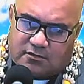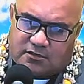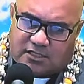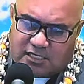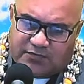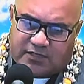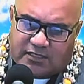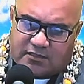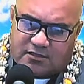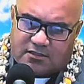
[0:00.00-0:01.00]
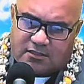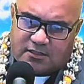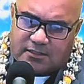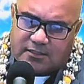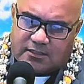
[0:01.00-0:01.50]
The covenant
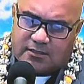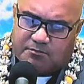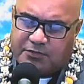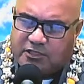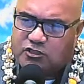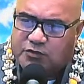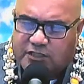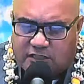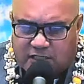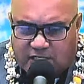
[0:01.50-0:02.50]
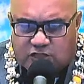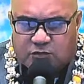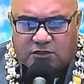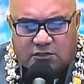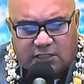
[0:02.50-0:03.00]
between
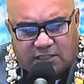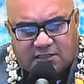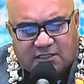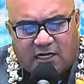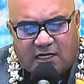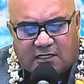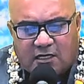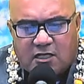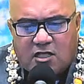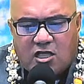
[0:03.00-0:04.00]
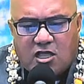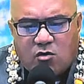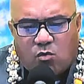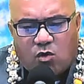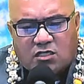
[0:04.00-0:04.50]
Israel and God,
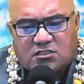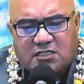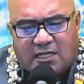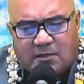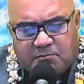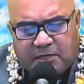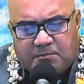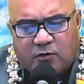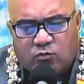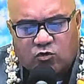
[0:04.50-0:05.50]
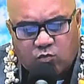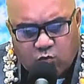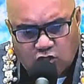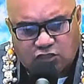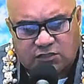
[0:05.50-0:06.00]
it was that the people would
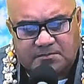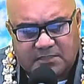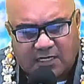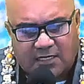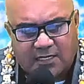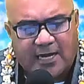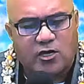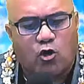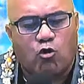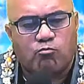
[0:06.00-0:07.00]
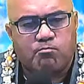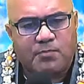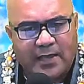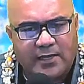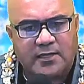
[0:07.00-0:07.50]
worship God and
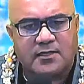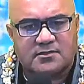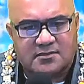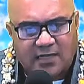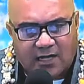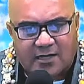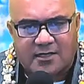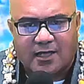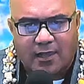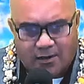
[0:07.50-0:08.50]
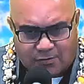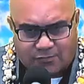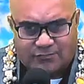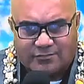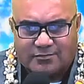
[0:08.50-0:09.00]
obey God
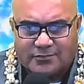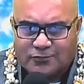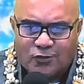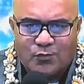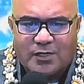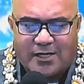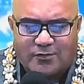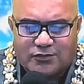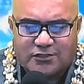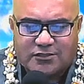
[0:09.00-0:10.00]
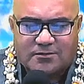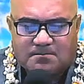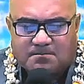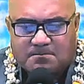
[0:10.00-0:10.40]
alone, no one else.